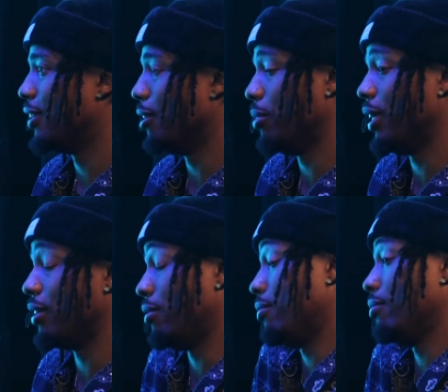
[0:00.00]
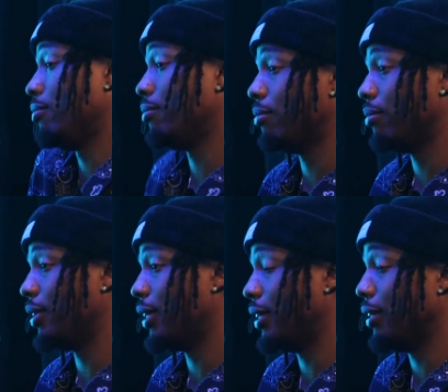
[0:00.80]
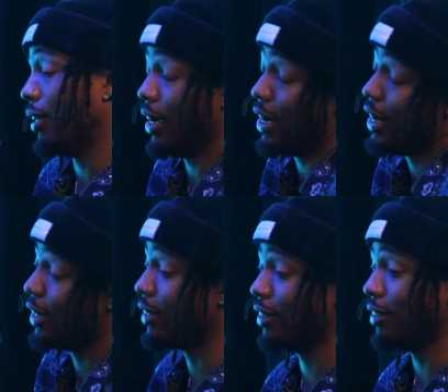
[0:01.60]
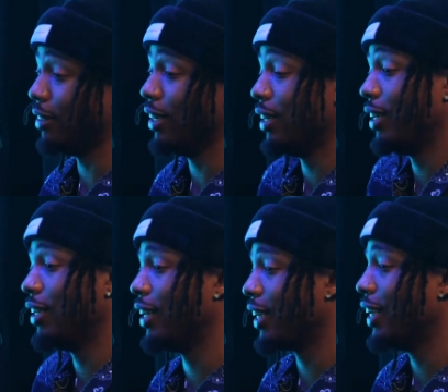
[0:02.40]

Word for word: And I'm like, shit, all right. All right. All right I